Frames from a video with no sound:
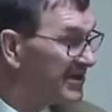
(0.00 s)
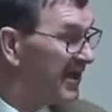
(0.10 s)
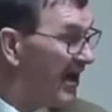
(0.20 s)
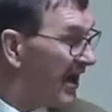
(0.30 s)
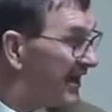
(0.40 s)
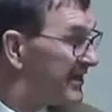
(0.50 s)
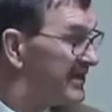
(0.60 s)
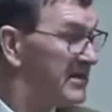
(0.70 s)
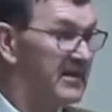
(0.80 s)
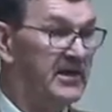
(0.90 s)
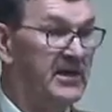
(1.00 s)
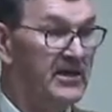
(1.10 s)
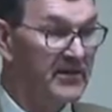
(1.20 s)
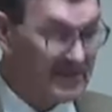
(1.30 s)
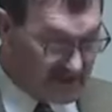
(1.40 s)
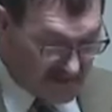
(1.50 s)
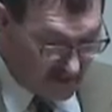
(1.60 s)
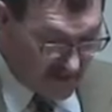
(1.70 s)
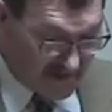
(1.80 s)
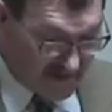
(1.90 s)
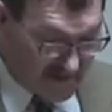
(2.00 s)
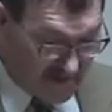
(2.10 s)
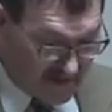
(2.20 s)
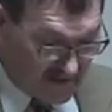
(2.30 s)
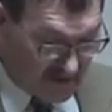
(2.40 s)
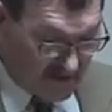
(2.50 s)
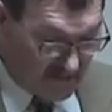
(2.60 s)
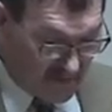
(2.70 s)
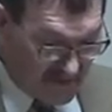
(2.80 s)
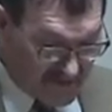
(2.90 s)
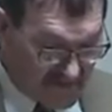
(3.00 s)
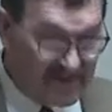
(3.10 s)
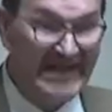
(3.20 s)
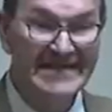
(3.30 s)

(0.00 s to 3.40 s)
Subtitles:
God. This is what preachers need to